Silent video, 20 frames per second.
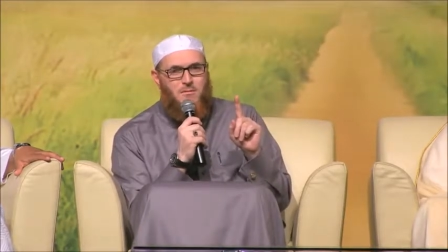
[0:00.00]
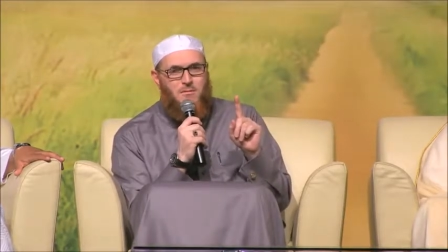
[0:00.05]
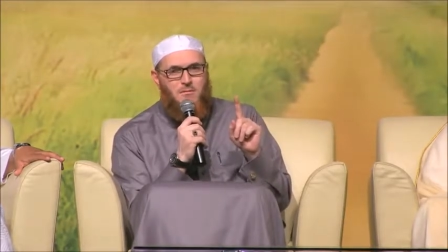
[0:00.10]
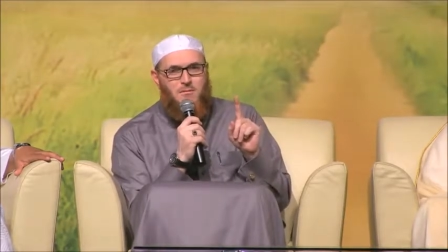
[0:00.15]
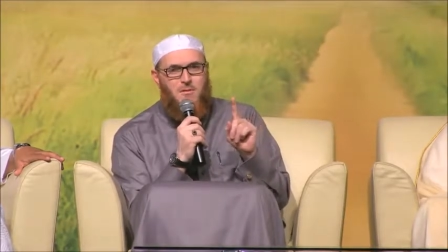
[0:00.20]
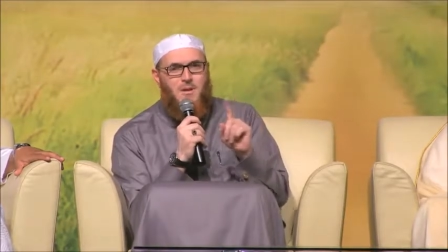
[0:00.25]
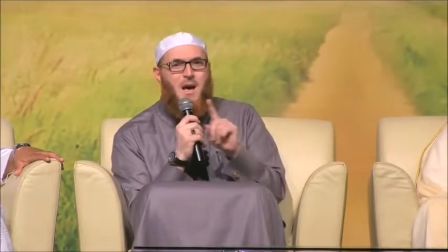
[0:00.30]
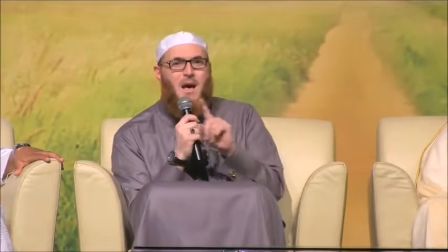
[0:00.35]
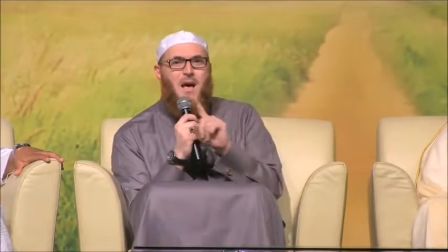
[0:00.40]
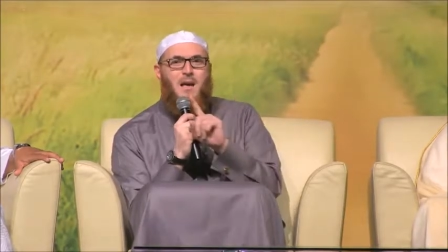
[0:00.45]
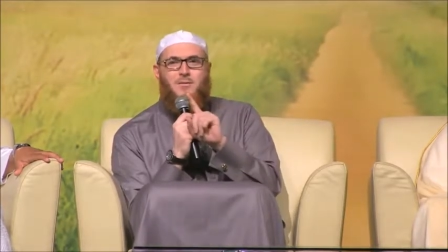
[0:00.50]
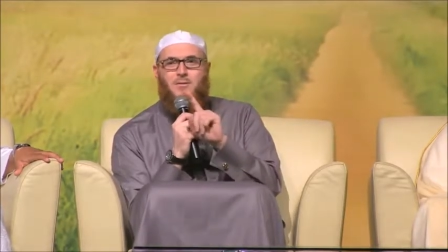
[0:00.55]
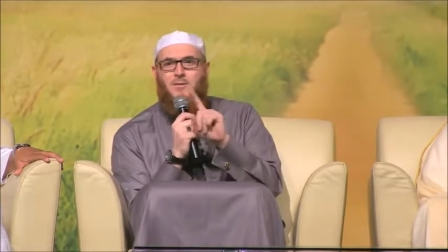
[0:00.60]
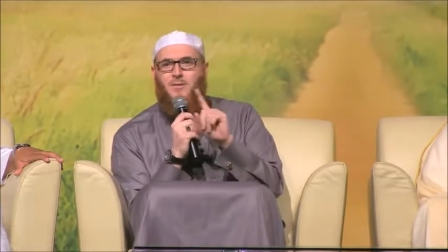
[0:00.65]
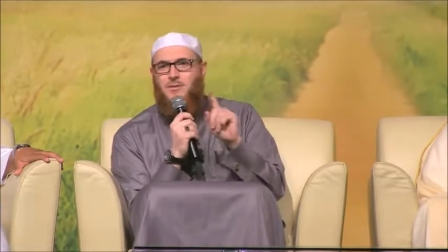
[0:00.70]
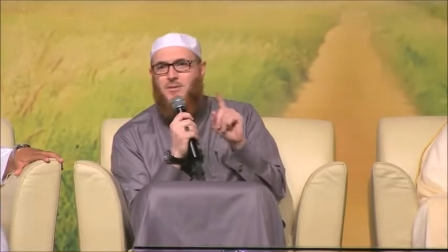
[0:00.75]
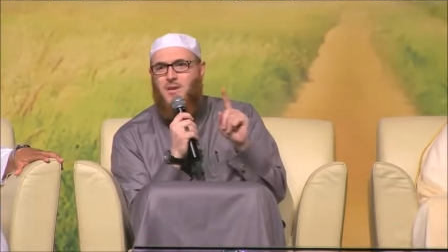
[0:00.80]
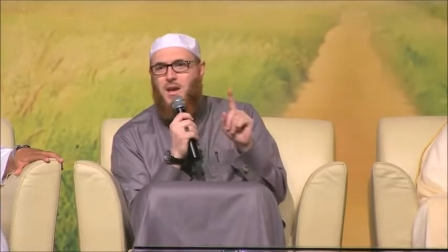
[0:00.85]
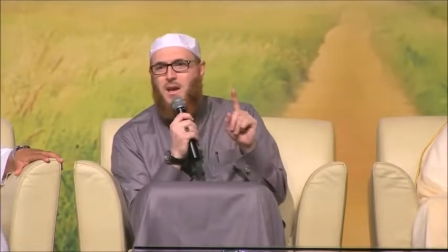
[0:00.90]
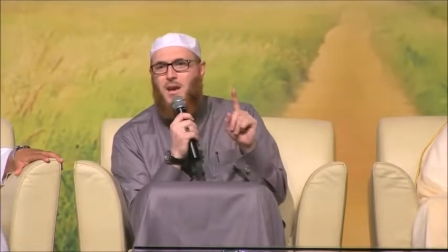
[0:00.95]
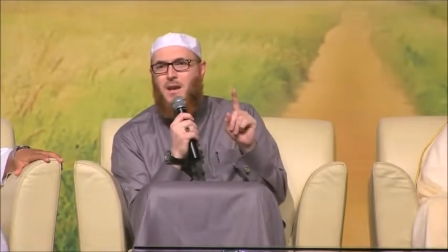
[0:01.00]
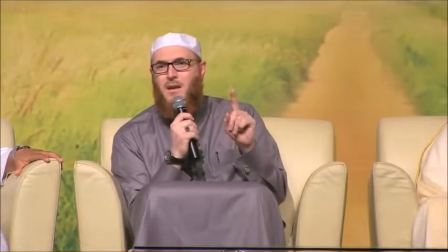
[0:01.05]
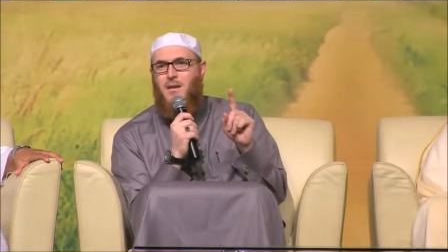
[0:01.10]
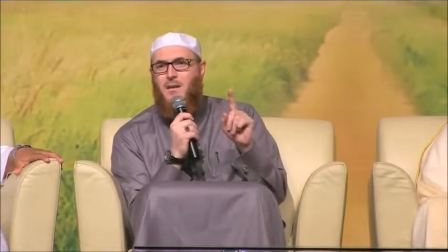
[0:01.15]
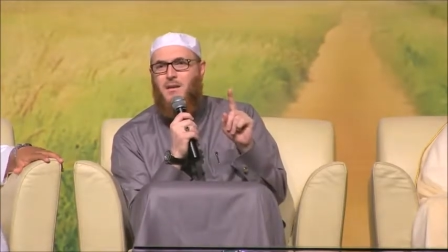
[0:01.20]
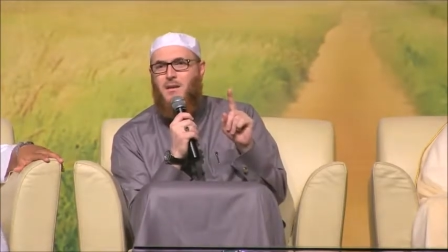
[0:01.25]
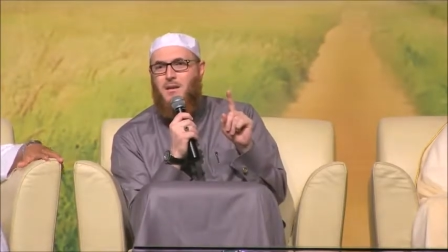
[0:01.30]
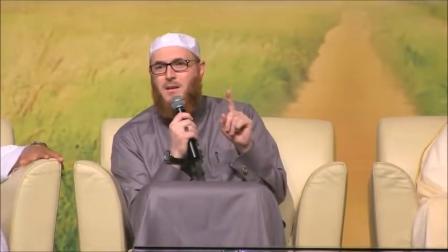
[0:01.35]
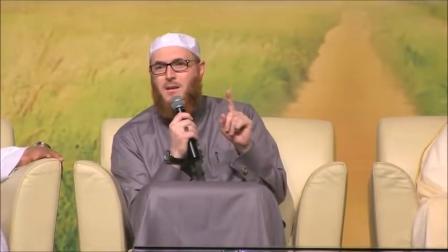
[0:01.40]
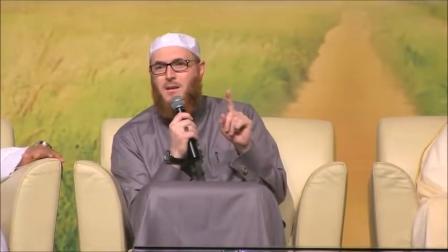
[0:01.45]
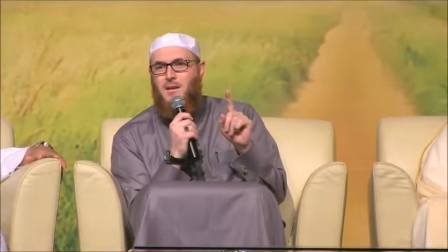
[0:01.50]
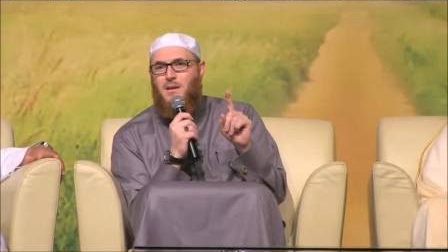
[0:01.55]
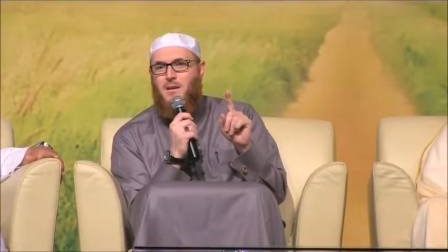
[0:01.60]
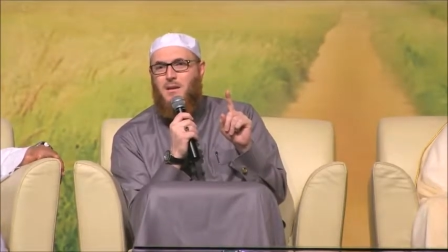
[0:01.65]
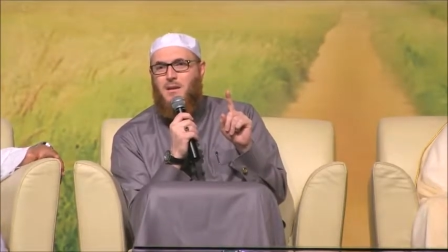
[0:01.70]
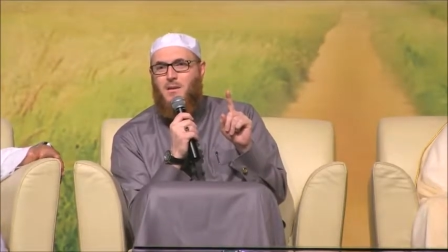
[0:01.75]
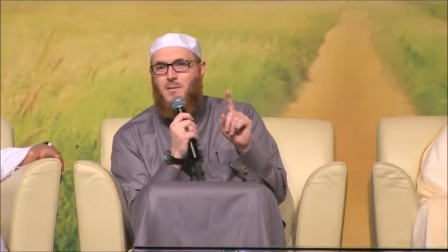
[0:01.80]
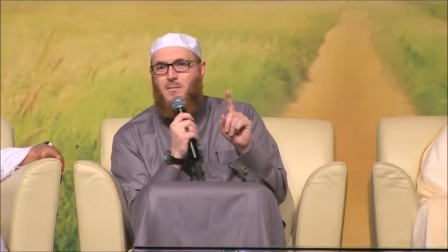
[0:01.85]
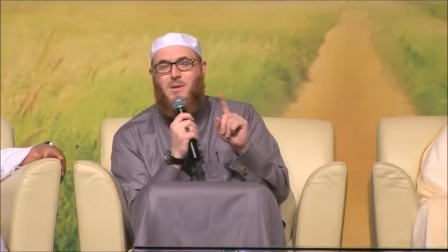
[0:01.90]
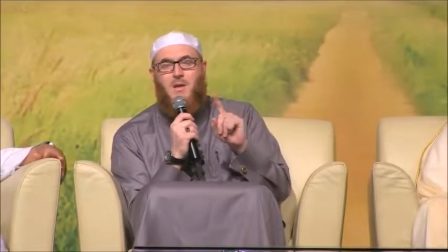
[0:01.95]
We'll not associate
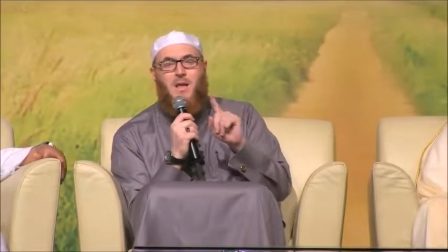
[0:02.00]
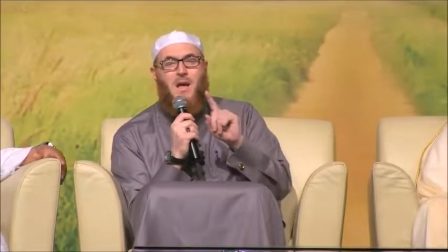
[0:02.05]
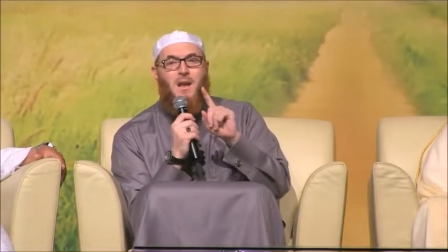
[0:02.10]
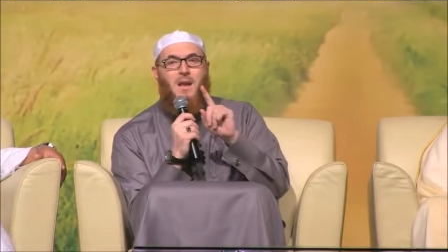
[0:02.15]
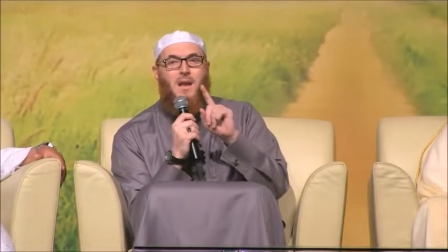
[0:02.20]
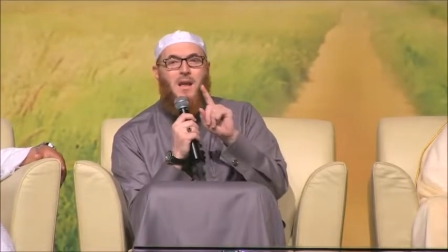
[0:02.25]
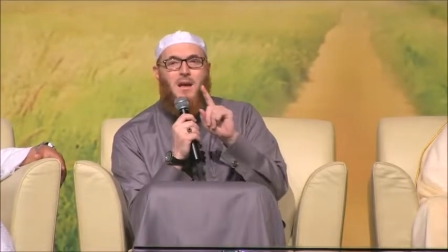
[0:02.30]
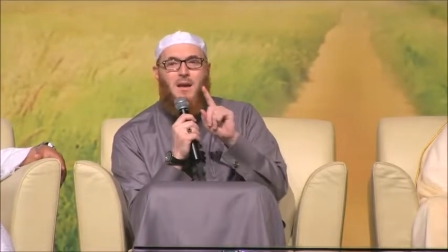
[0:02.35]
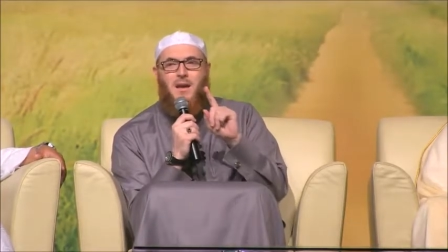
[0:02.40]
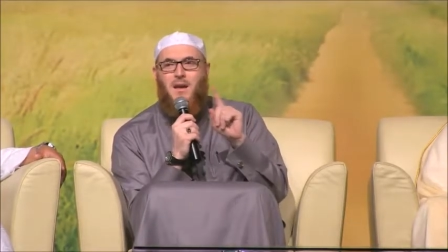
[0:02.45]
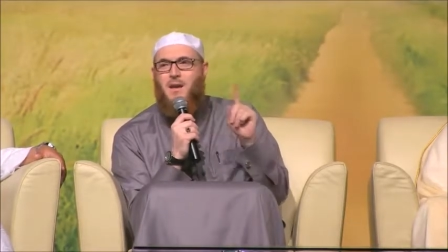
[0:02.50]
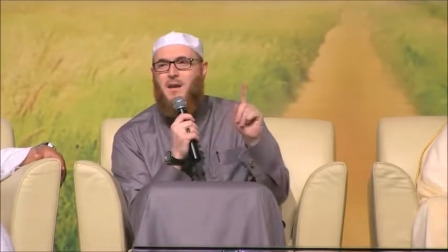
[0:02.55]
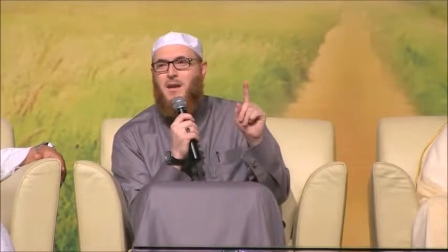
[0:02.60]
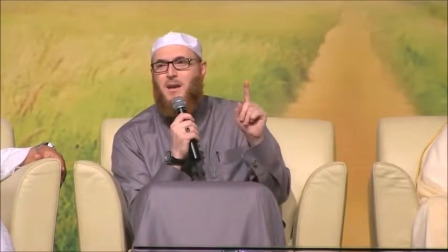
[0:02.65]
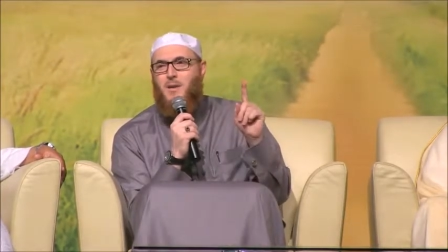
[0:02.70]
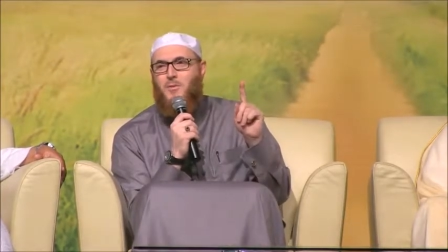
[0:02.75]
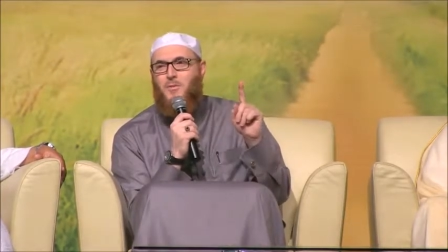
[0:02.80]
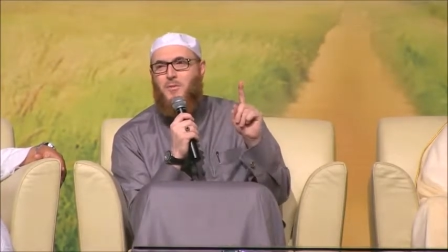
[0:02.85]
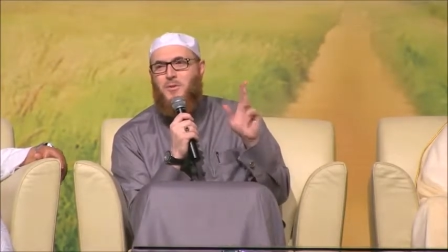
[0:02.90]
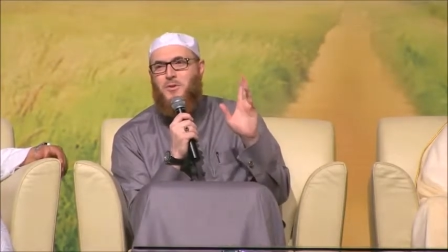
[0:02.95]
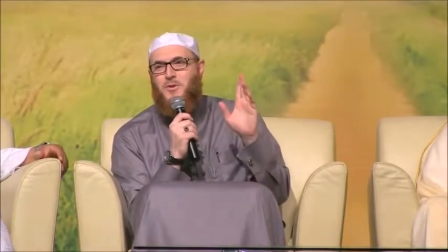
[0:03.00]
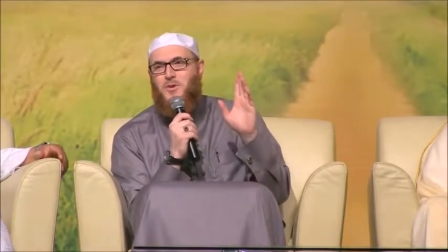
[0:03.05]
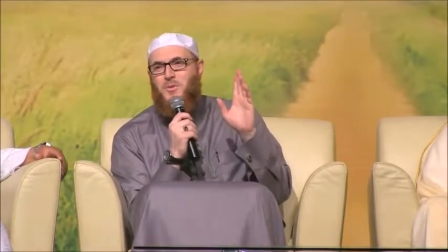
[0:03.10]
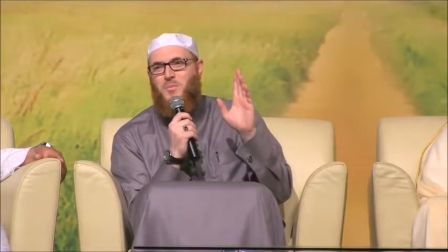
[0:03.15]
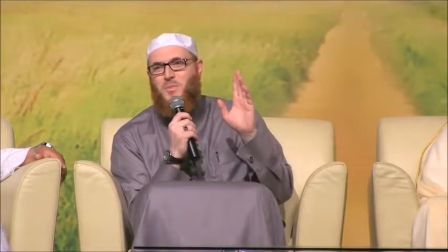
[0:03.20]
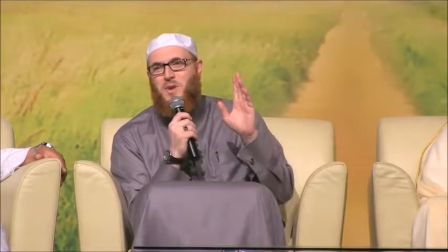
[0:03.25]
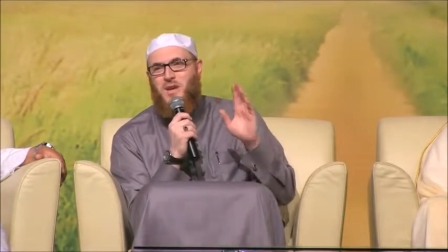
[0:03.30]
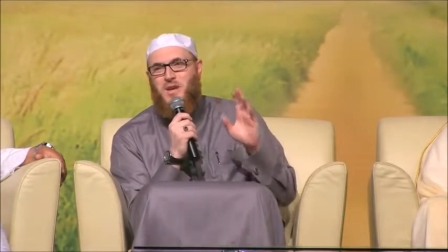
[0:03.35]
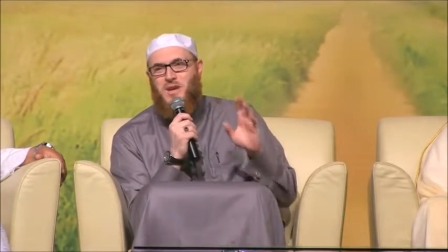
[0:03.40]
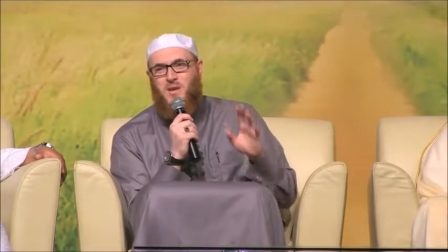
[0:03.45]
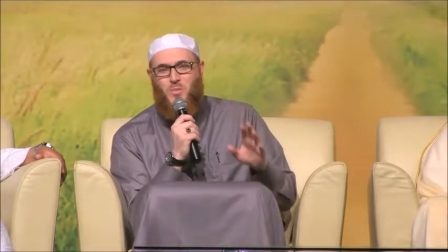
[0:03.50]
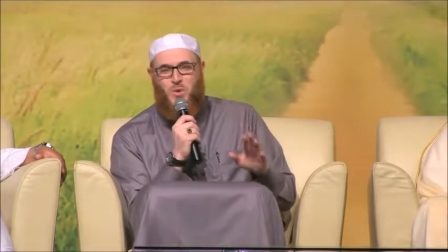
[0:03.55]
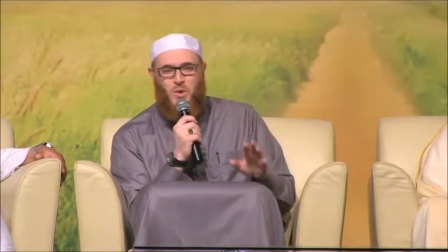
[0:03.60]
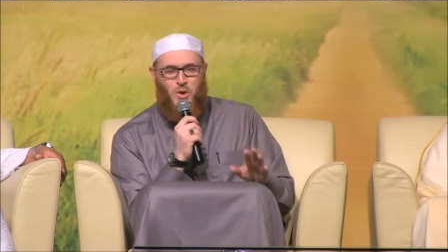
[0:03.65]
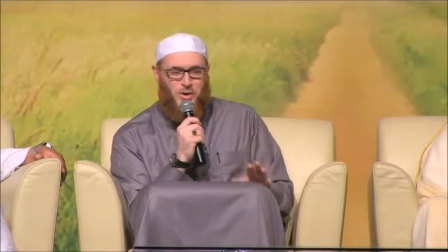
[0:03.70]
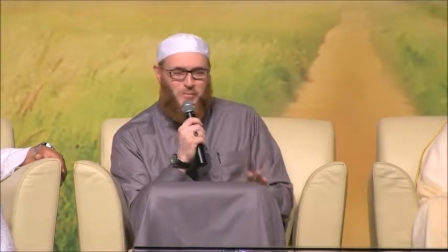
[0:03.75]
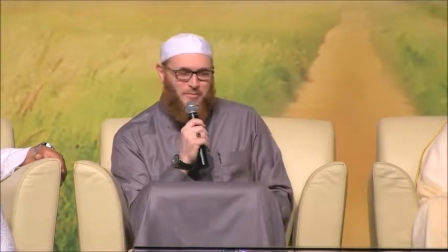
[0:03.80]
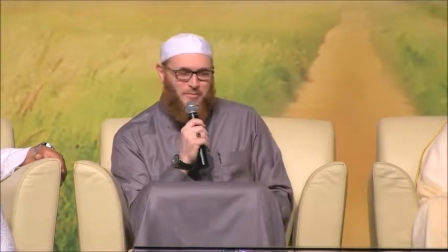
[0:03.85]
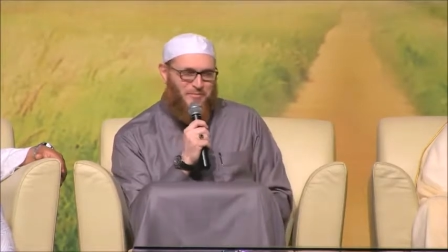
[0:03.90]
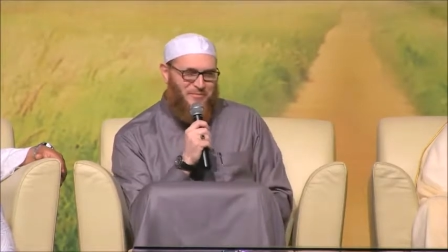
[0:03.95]
with Allah any in worship
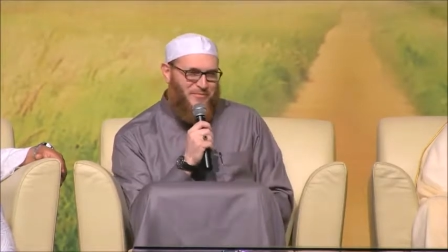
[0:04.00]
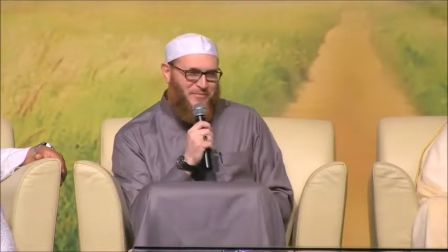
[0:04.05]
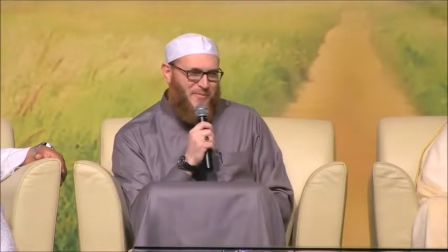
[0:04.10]
anymore.